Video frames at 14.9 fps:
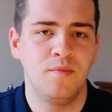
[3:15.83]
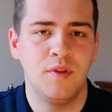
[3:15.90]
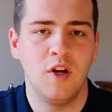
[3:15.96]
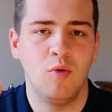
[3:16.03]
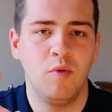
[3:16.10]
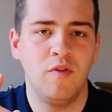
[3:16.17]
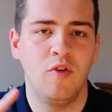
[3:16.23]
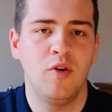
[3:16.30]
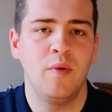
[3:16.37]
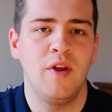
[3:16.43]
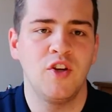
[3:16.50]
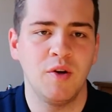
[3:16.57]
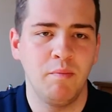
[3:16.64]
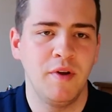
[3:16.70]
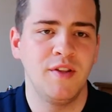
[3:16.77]
Now before we
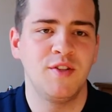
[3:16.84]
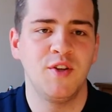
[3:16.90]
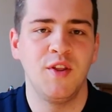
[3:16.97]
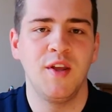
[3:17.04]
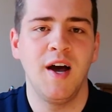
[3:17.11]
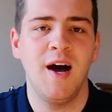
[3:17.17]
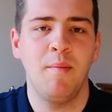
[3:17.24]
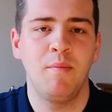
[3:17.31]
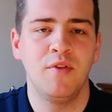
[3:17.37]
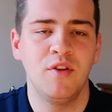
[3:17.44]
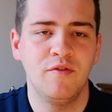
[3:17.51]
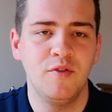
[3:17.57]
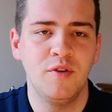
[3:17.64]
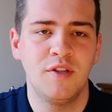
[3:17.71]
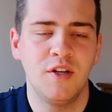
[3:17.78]
jump into the app and
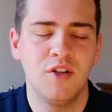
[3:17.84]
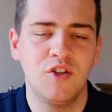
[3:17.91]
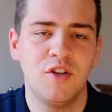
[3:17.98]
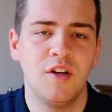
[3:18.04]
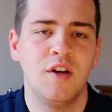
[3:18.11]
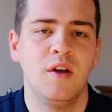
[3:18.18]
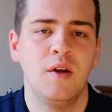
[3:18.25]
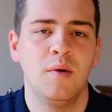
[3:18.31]
the footage,